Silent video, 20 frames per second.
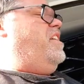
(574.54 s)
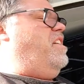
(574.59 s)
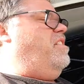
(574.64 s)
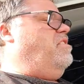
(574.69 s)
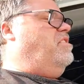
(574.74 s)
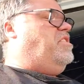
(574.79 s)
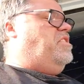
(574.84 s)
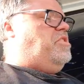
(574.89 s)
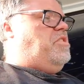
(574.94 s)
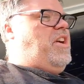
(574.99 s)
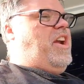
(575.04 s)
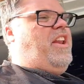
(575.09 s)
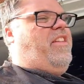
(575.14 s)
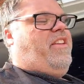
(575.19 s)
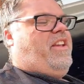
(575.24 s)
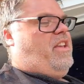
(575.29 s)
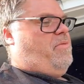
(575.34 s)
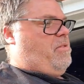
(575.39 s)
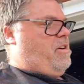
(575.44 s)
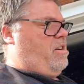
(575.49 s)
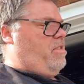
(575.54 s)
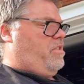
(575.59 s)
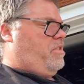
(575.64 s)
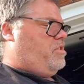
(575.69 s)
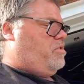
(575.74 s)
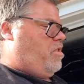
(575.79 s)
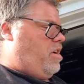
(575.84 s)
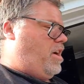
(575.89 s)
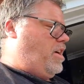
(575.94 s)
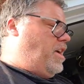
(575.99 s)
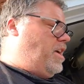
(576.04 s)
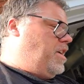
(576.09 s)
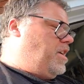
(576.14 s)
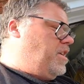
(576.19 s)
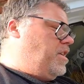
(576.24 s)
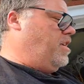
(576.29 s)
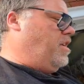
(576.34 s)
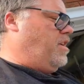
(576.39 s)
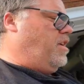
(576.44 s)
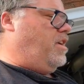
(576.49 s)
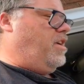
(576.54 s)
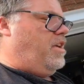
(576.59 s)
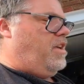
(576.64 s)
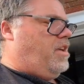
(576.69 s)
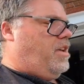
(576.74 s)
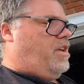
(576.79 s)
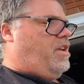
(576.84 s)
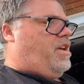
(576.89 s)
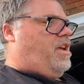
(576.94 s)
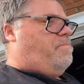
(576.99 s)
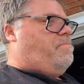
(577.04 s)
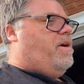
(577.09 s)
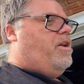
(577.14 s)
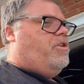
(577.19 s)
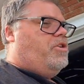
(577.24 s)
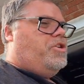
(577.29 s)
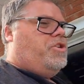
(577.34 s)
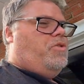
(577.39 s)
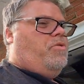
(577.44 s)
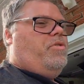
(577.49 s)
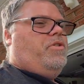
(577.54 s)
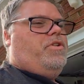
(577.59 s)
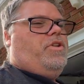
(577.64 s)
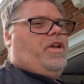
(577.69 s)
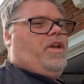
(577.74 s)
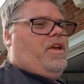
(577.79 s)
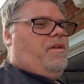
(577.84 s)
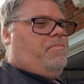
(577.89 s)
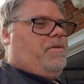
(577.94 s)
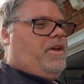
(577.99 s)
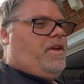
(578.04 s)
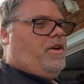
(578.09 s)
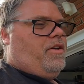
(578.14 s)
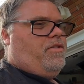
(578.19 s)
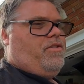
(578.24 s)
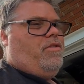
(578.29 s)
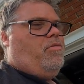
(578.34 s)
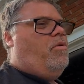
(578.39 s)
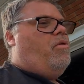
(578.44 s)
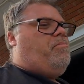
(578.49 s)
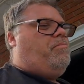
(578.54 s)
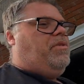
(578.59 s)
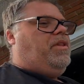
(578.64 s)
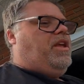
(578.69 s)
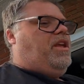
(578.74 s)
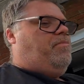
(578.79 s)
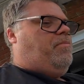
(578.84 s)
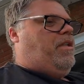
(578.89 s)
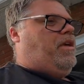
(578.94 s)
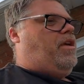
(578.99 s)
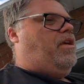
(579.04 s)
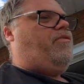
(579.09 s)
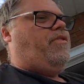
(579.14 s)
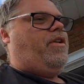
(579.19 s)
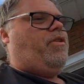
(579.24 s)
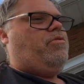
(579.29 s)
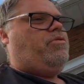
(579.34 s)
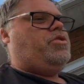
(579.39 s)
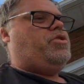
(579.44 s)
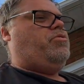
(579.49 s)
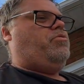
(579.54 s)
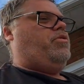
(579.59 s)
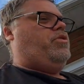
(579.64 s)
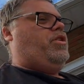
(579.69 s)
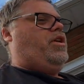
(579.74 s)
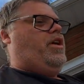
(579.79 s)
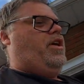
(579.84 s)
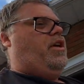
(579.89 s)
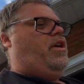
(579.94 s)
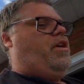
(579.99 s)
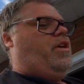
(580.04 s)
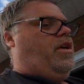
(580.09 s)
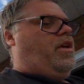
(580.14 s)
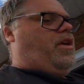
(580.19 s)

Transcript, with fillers: Here's the trainer that come out of the truck. I better show it to you because you won't believe me if I don't show it to you.